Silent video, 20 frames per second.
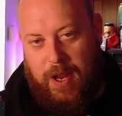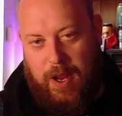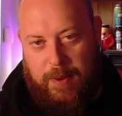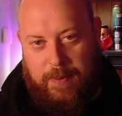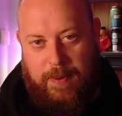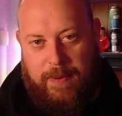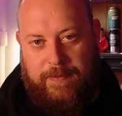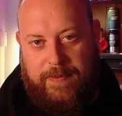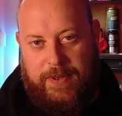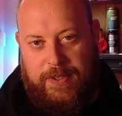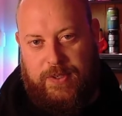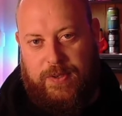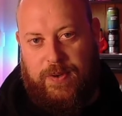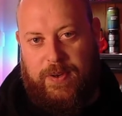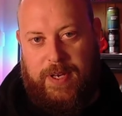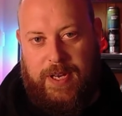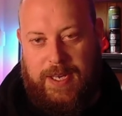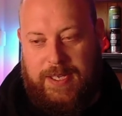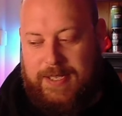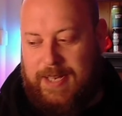Hope you've
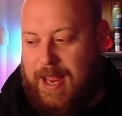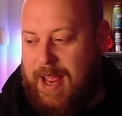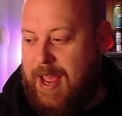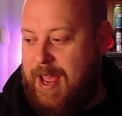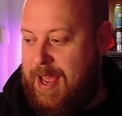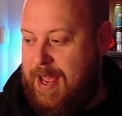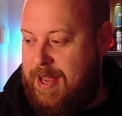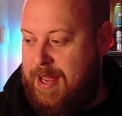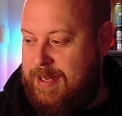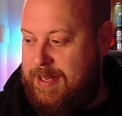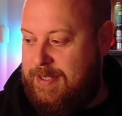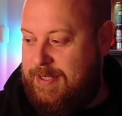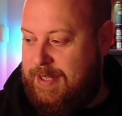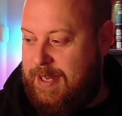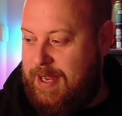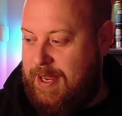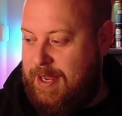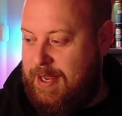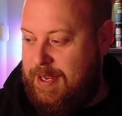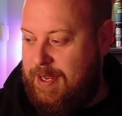enjoyed this, and
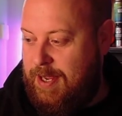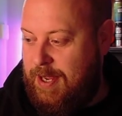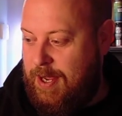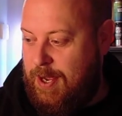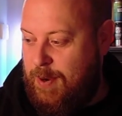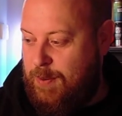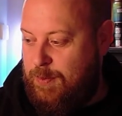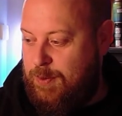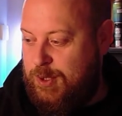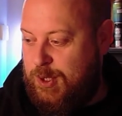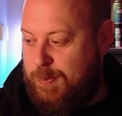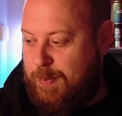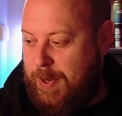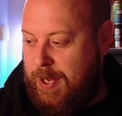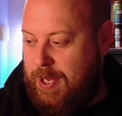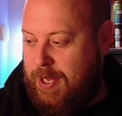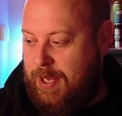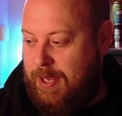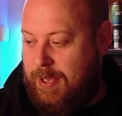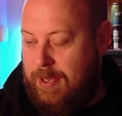we'll
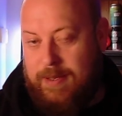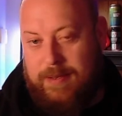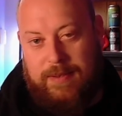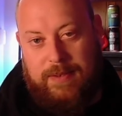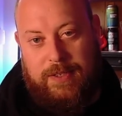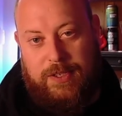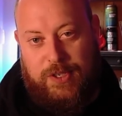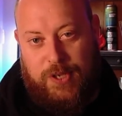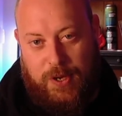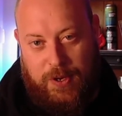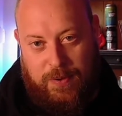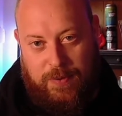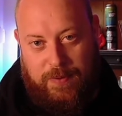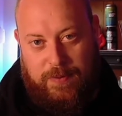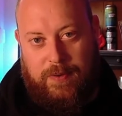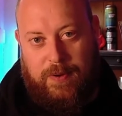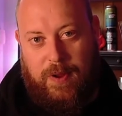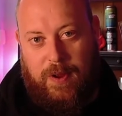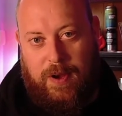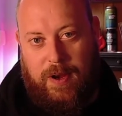speak
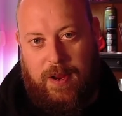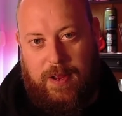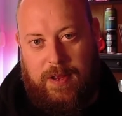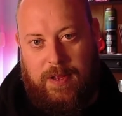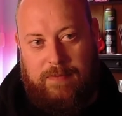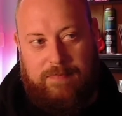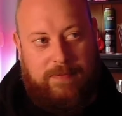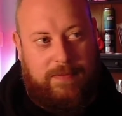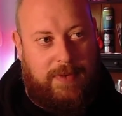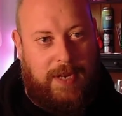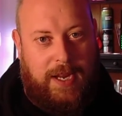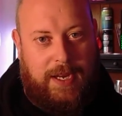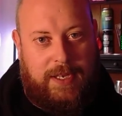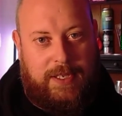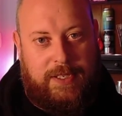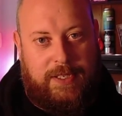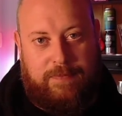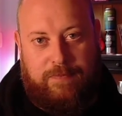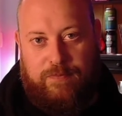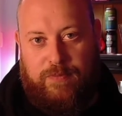soon on our
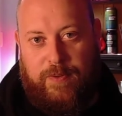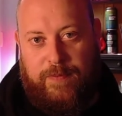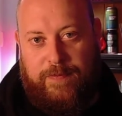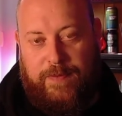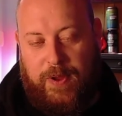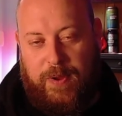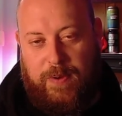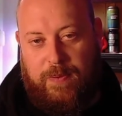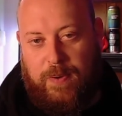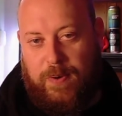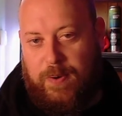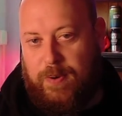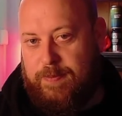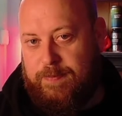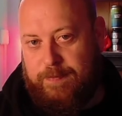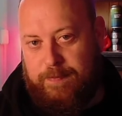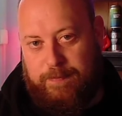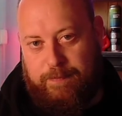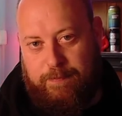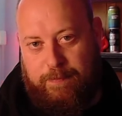next review
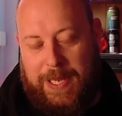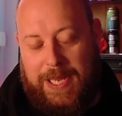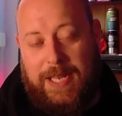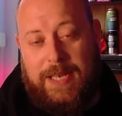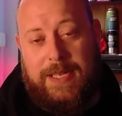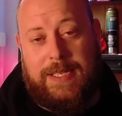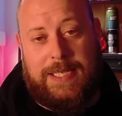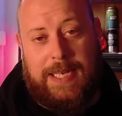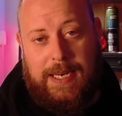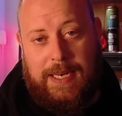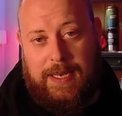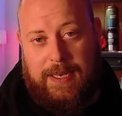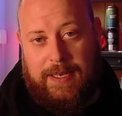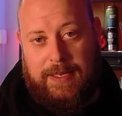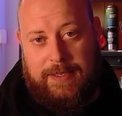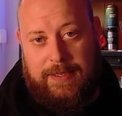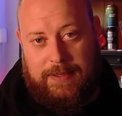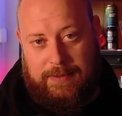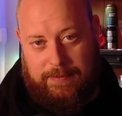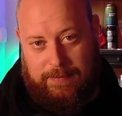or beer
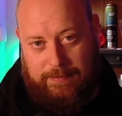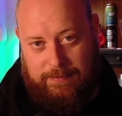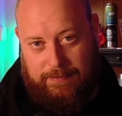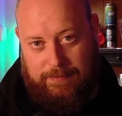silliness.